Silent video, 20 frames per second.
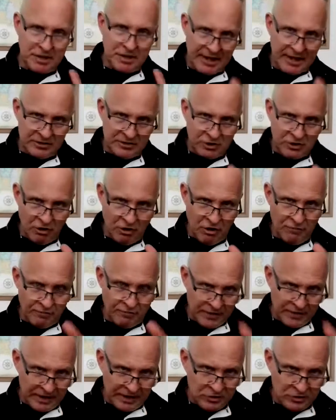plantar
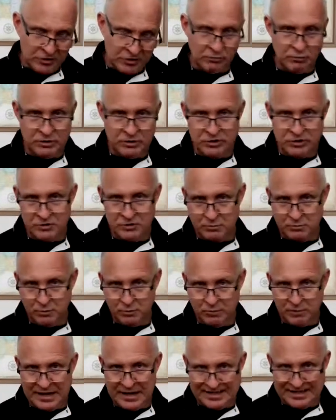flexion, which is
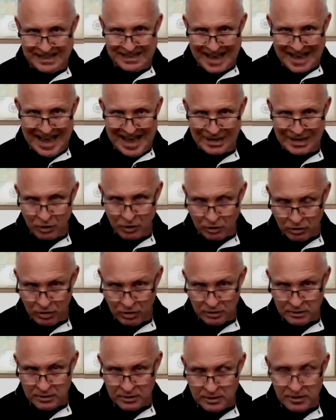movement at the
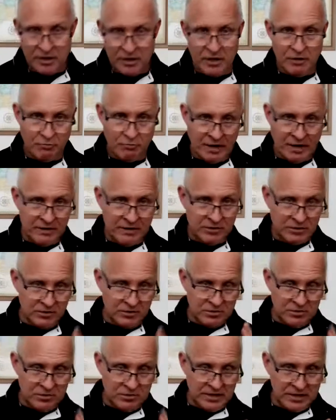ankle, right?
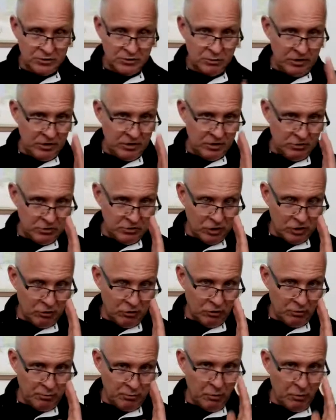That's where your
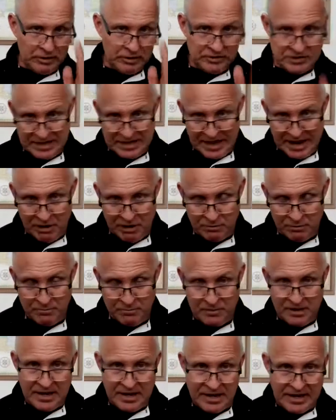toe points
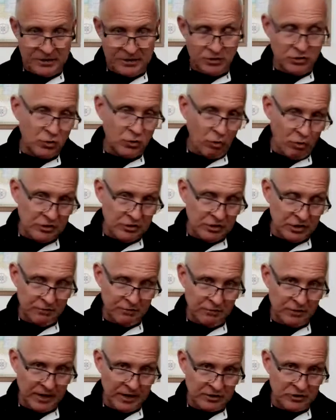down. And
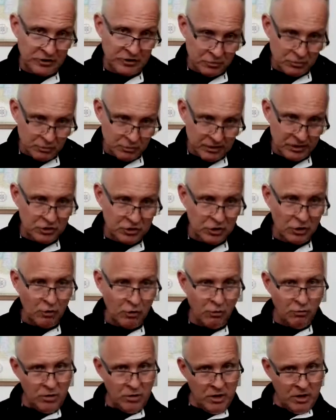dorsiflexion is when the
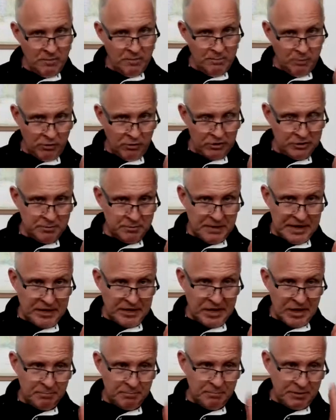toe points
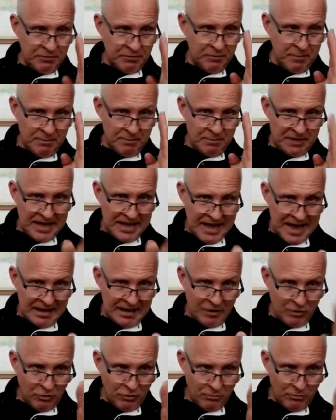back up. But remember, the
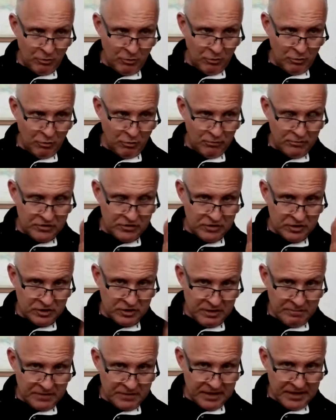ankle moves
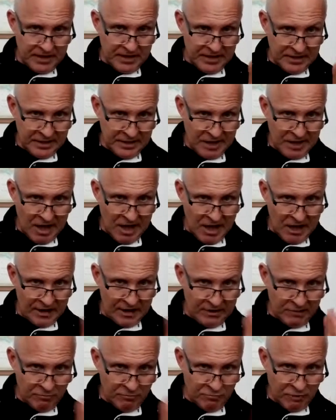in
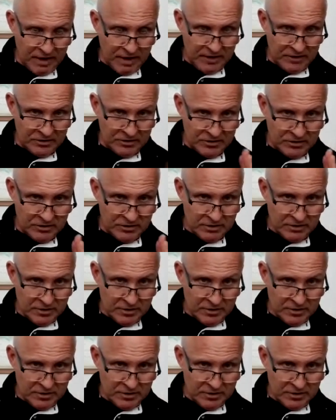line, right,